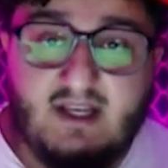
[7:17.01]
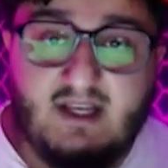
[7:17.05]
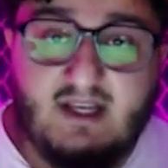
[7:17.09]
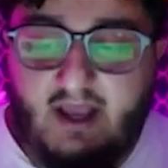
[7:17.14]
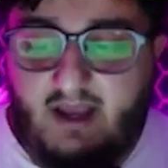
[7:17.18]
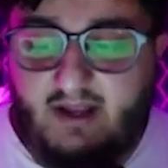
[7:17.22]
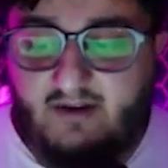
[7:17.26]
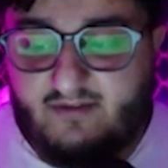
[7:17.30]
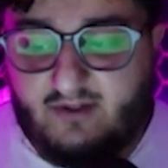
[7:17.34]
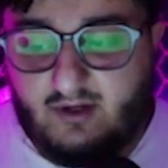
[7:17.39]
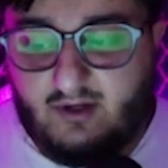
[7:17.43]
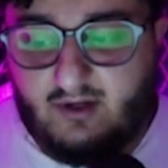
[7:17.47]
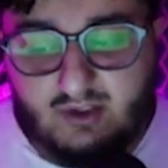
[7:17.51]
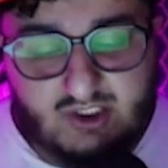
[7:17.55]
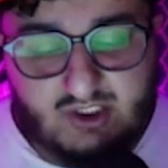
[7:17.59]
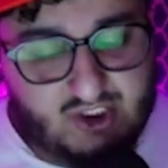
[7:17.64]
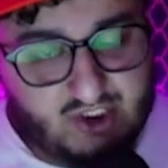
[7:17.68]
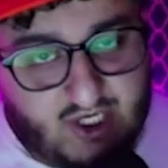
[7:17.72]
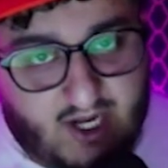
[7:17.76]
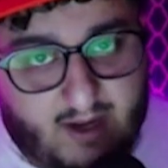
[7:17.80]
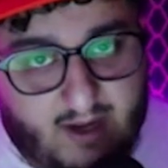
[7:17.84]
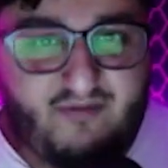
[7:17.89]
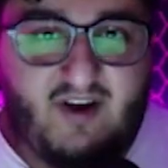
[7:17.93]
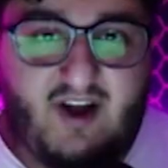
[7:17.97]
And if they're using
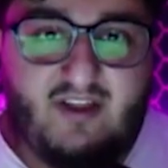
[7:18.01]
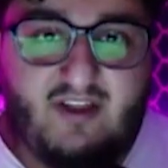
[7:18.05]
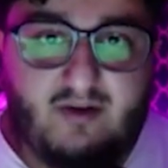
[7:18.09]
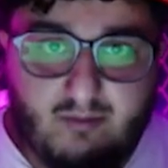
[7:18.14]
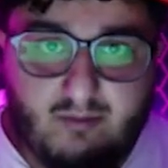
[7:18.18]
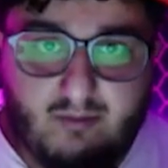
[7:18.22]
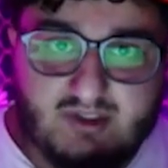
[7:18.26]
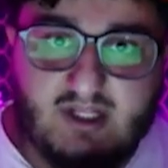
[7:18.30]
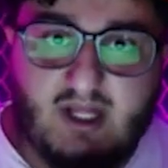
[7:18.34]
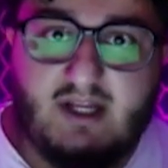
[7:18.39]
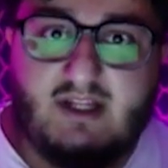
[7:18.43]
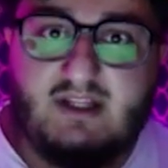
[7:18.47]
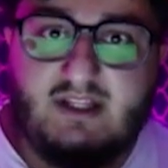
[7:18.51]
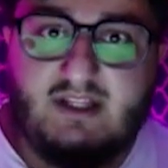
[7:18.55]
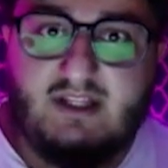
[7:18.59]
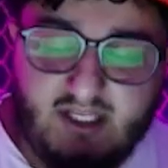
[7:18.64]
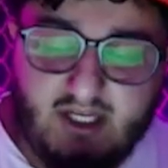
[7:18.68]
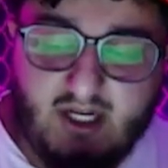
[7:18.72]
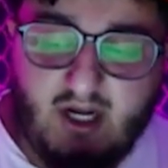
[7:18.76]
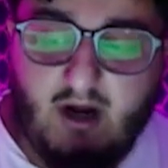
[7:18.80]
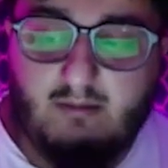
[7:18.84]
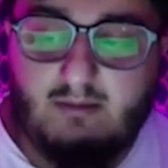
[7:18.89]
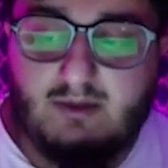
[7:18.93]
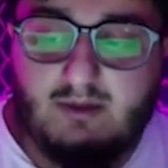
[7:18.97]
Shopify, they're most likely an
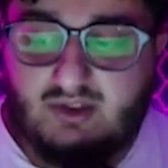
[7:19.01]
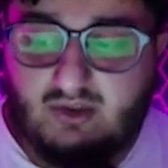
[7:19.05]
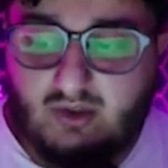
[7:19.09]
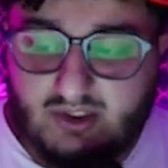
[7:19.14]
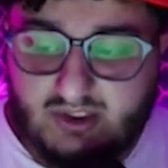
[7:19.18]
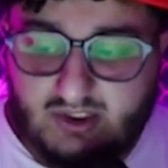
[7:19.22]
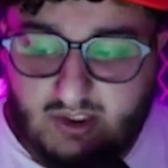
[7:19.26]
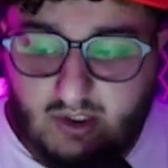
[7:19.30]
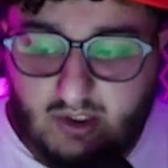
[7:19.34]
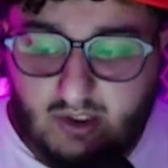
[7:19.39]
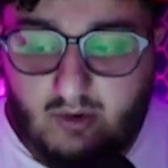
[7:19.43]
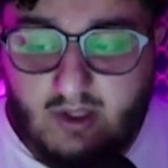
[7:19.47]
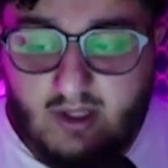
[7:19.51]
e-commerce store. So